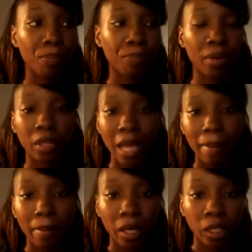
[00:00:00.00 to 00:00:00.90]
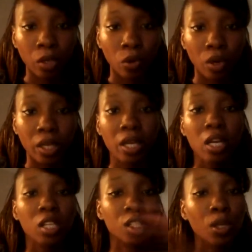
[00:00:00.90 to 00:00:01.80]
put that money on
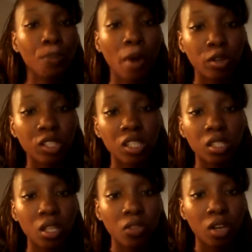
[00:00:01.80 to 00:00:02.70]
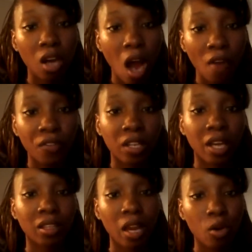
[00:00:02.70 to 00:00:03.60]
to purchase the coffee
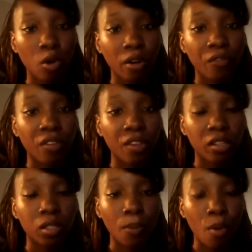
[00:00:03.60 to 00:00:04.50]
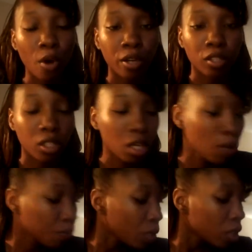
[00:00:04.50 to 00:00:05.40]
that they order for their supporters.
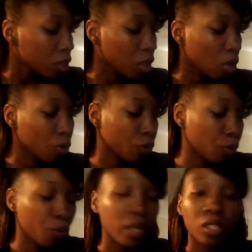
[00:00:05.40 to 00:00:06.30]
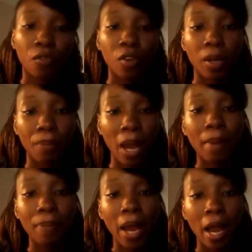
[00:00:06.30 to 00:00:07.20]
So the reason for the
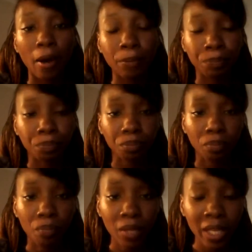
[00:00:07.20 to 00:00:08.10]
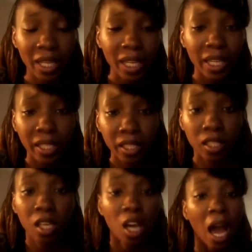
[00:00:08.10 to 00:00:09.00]
PayPal is
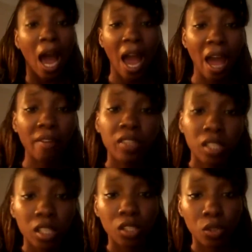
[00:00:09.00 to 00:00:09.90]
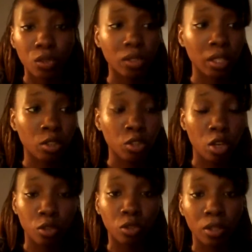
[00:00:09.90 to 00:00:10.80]
I have a sister, that, you
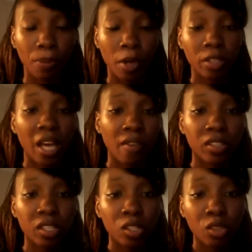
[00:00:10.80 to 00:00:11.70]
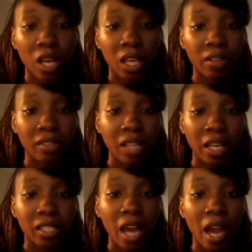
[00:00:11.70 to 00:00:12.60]
know, the person I have a sister that lives out
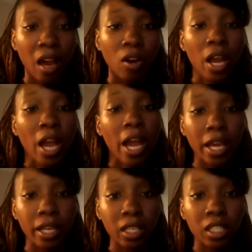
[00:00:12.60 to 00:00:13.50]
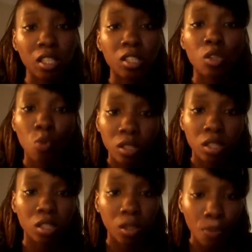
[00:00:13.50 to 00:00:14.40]
of town, and the sister wants
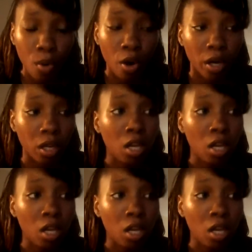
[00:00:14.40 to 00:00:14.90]
to support.